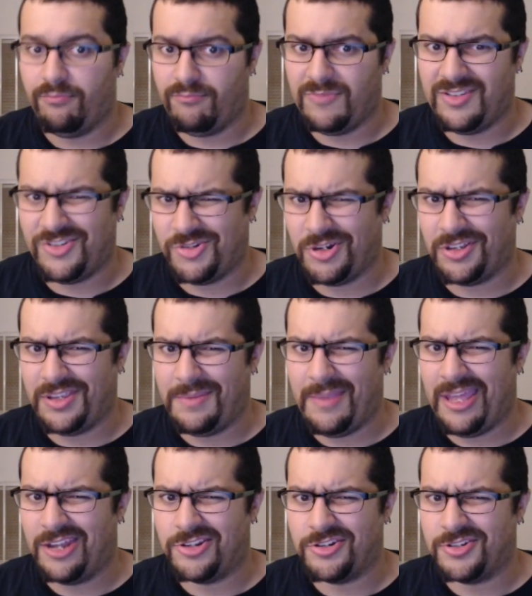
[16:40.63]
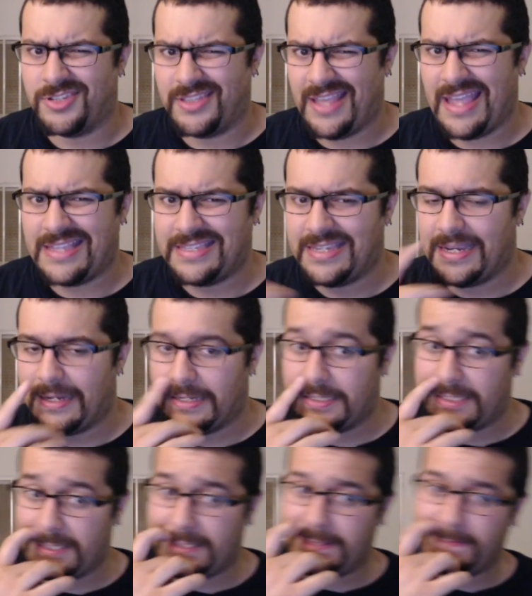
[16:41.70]
strictly managers and that's it,
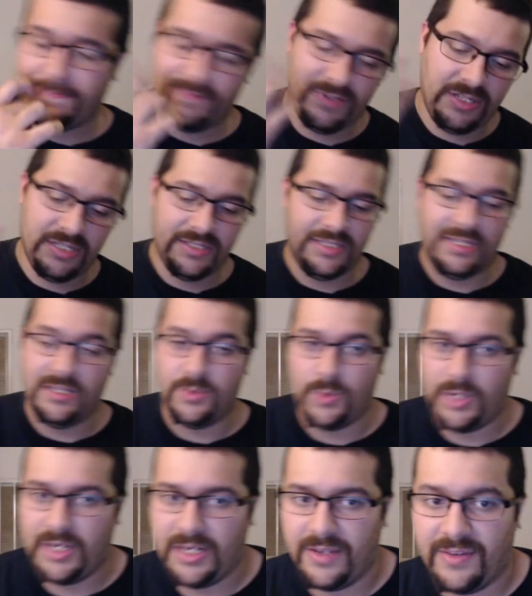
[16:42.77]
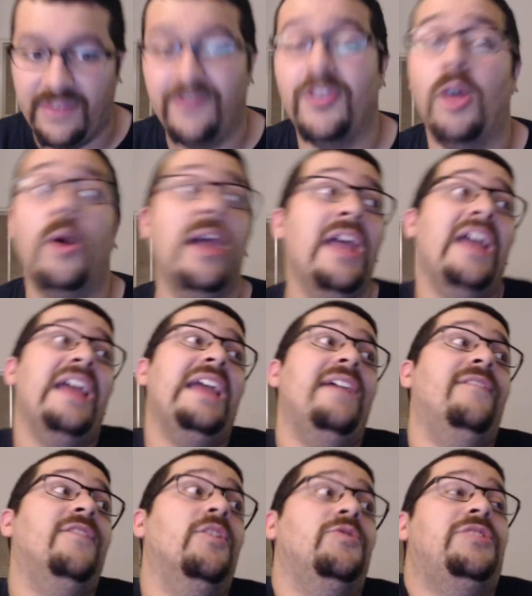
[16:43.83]
because it is what it is. Even
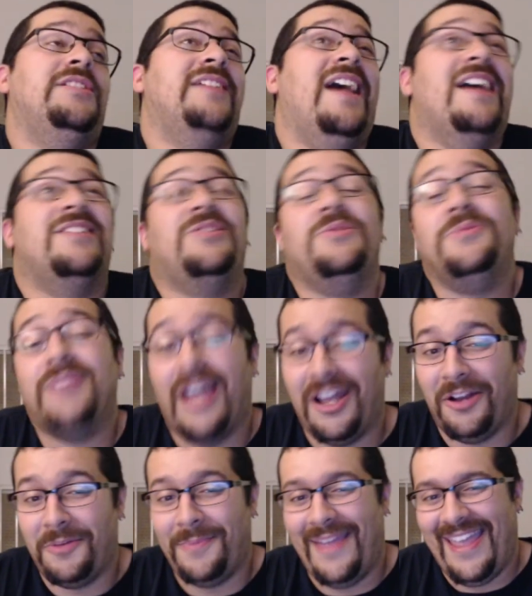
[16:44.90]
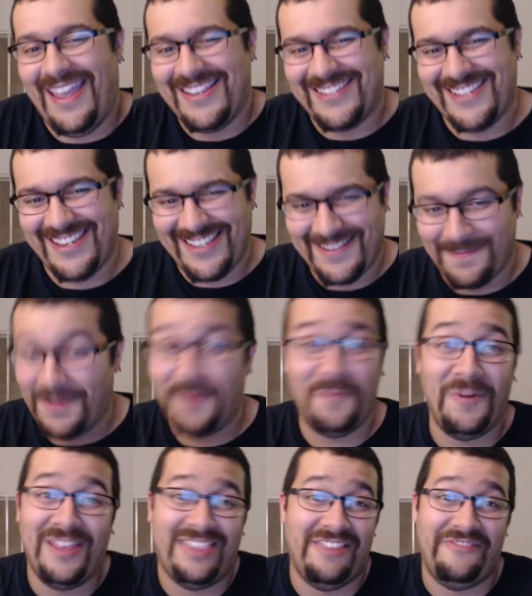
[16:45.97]
though she's had 2 title matches, but
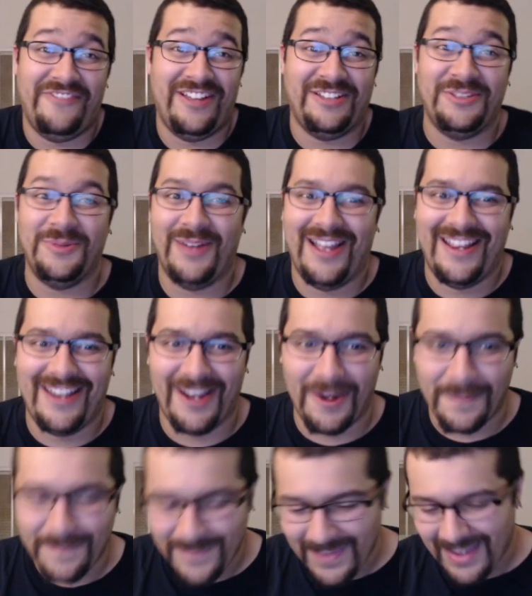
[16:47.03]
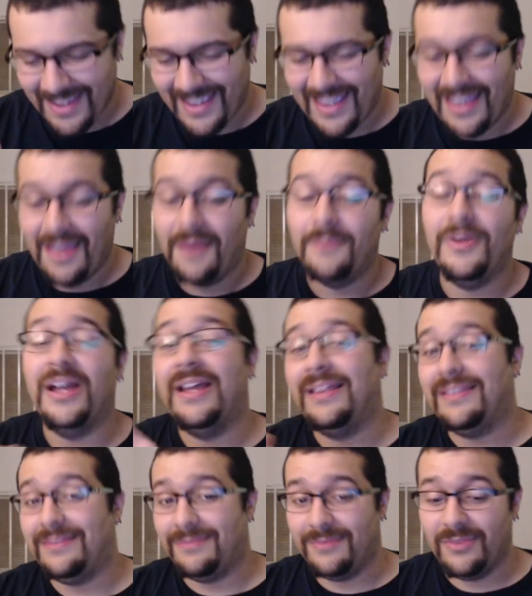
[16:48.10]
what the fuck do I know? But
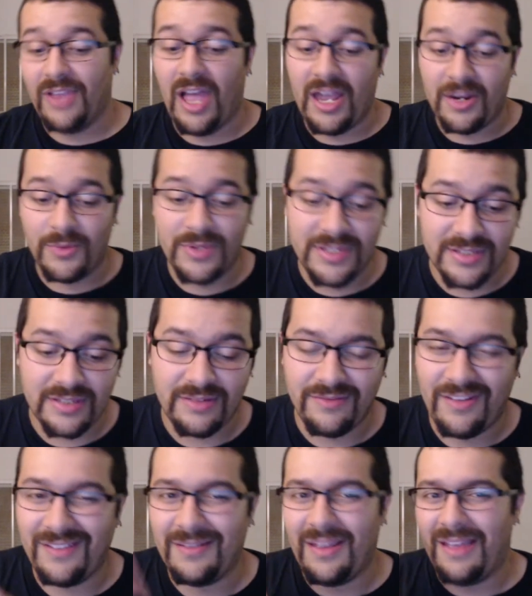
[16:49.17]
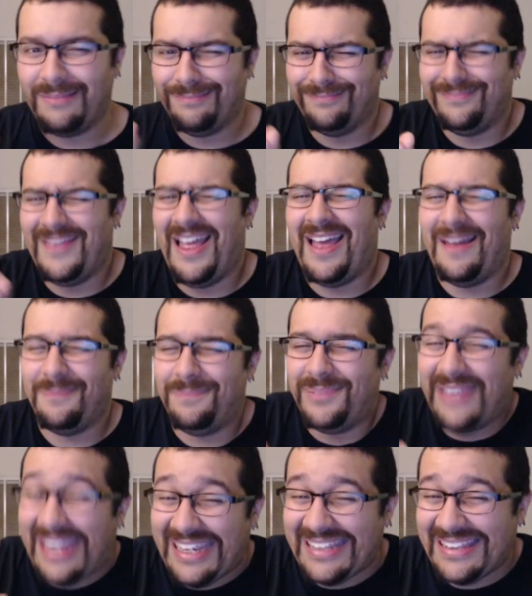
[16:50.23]
Lana was not
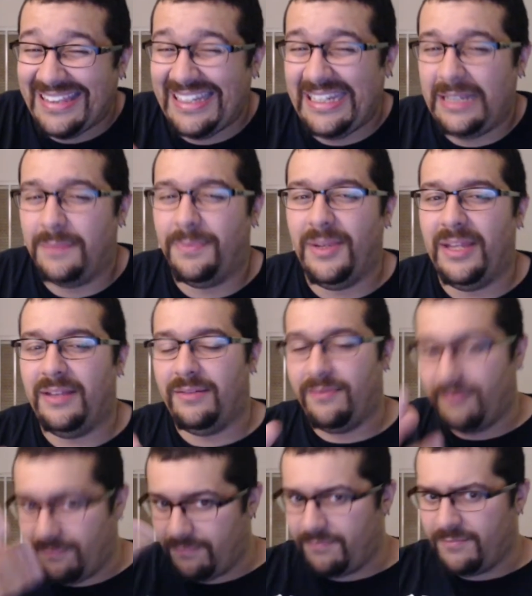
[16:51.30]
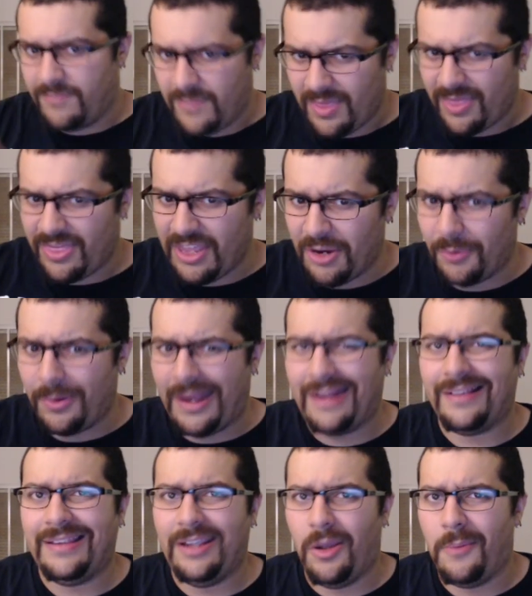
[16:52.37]
blatantly, but
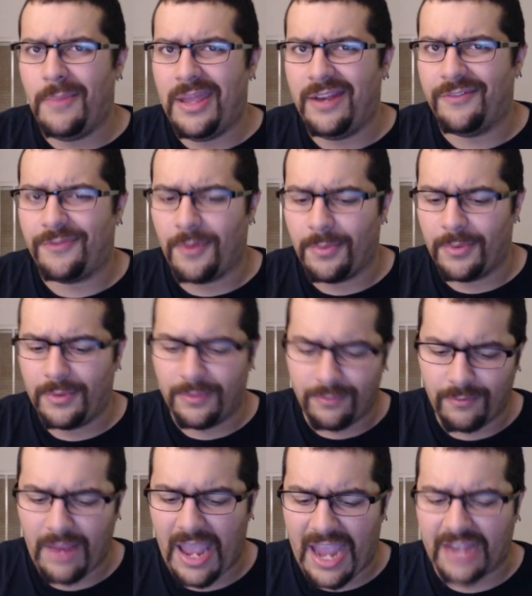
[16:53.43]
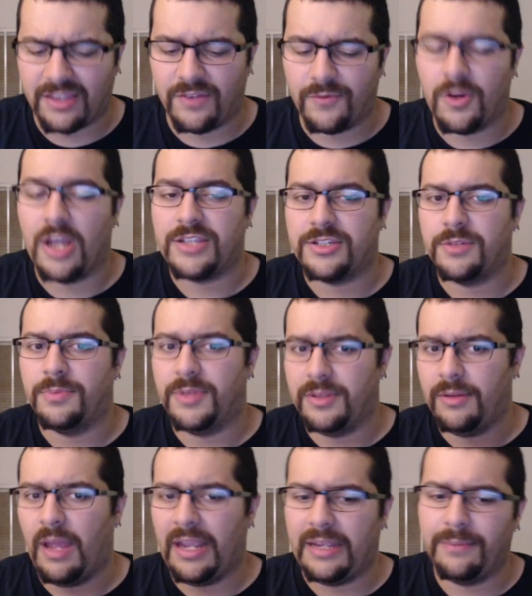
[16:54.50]
theoretically omitted from the active roster. But
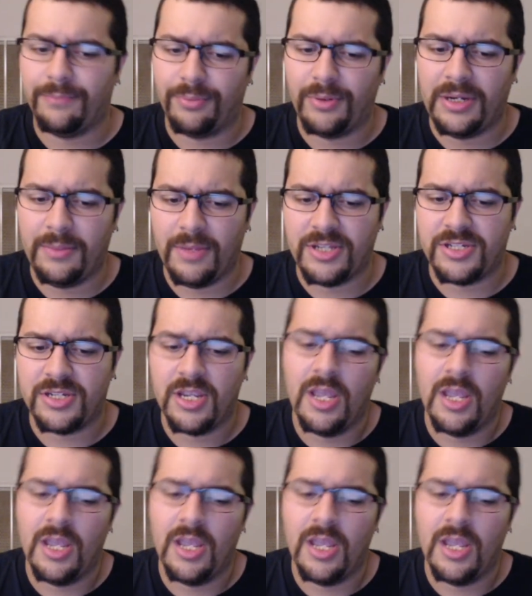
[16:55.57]
I can pretty much